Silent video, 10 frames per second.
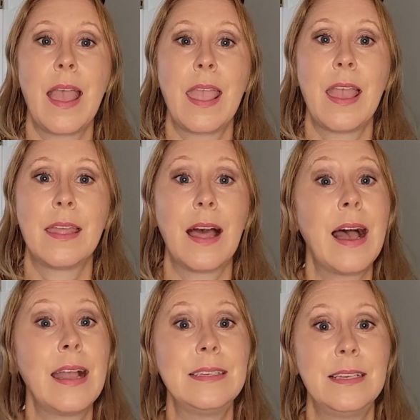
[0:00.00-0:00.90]
And
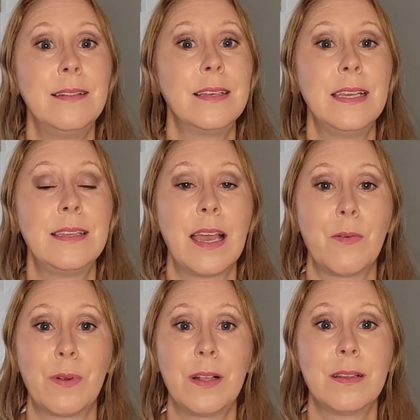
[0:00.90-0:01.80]
I delete and
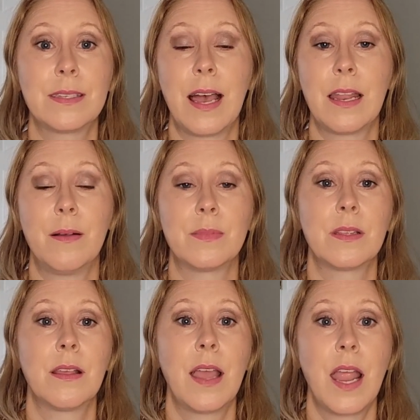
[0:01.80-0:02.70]
relist items
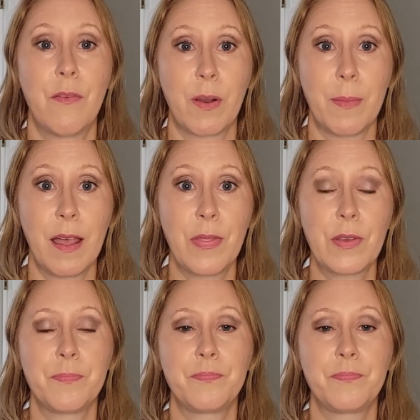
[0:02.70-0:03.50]
every month.